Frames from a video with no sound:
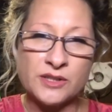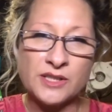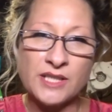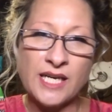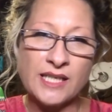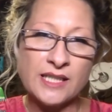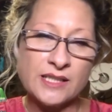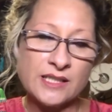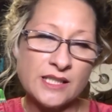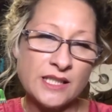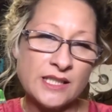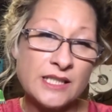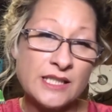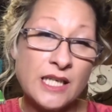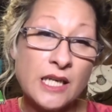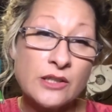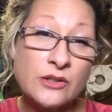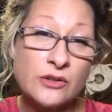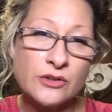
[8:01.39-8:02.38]
not a
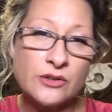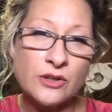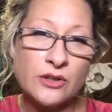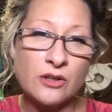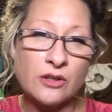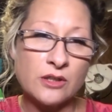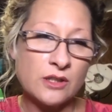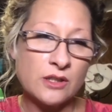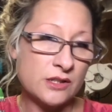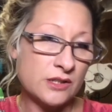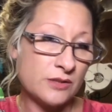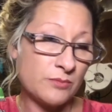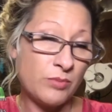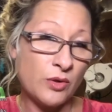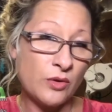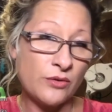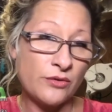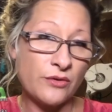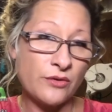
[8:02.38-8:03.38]
younger dog, because
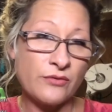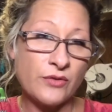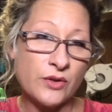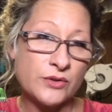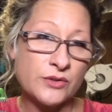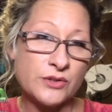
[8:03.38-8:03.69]
both of those